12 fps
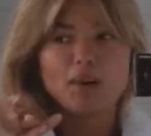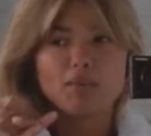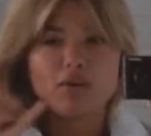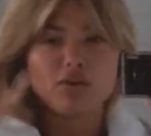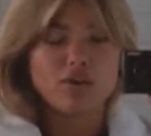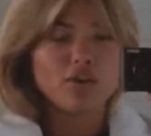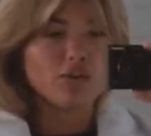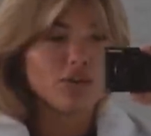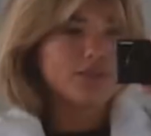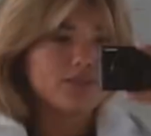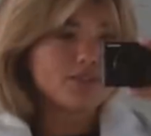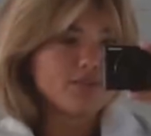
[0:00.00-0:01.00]
uploaded a
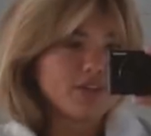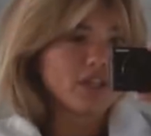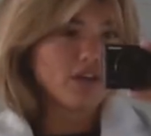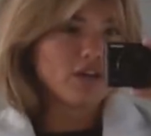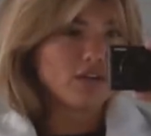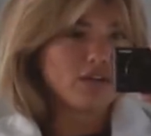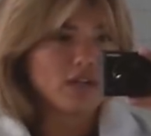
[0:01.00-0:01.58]
YouTube video,